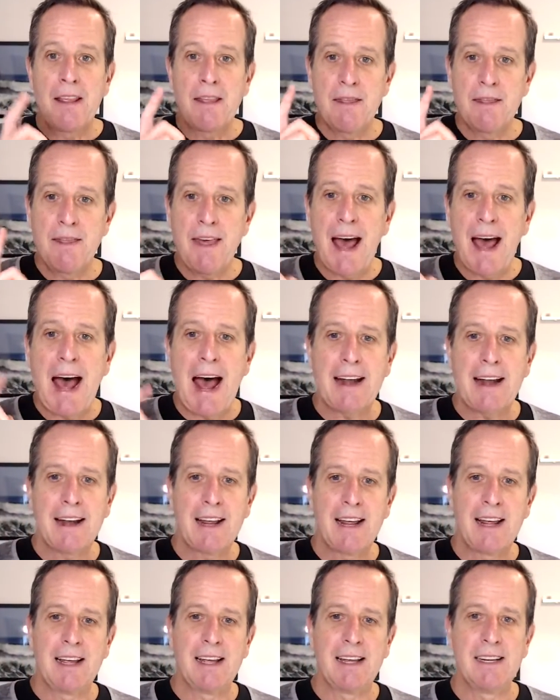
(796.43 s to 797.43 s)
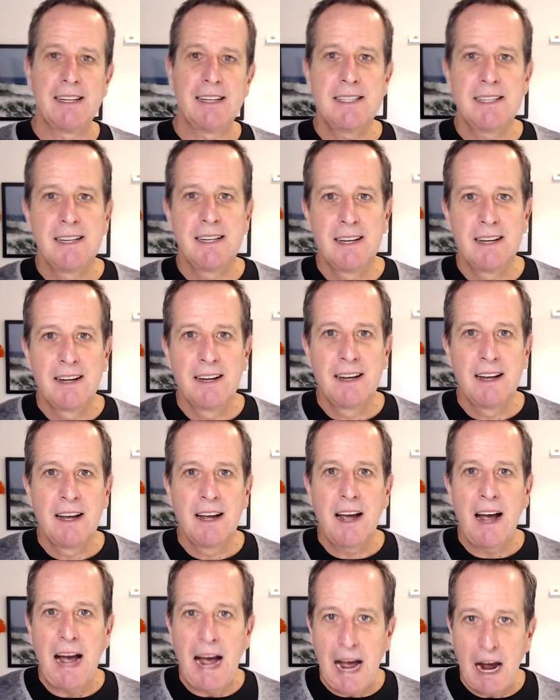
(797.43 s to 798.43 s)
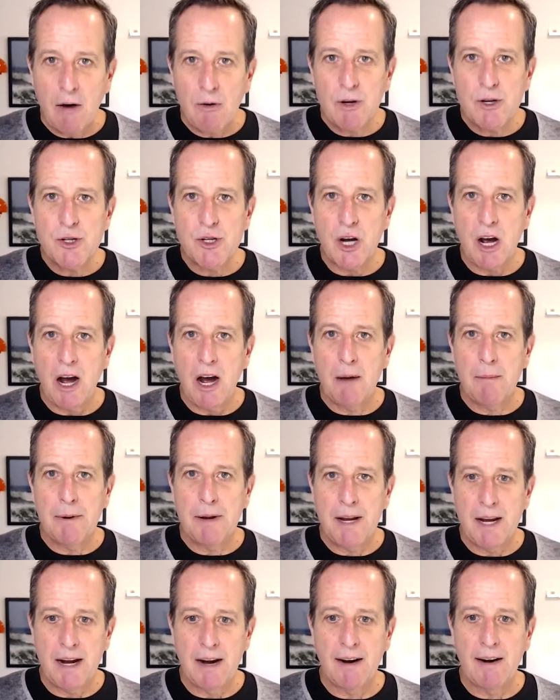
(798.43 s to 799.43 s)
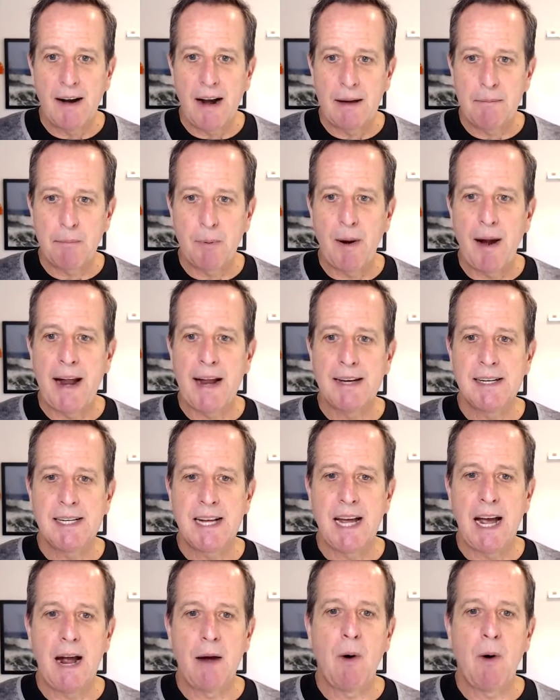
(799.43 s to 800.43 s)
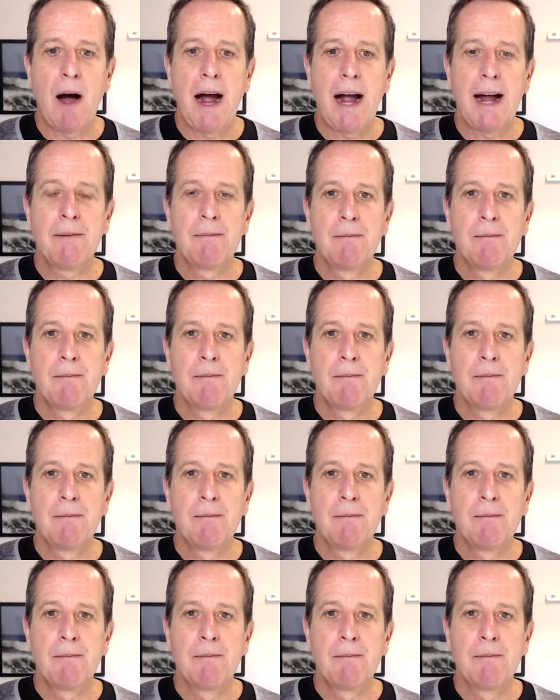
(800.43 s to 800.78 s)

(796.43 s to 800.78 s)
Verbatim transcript: That is our job here at Brand DIY.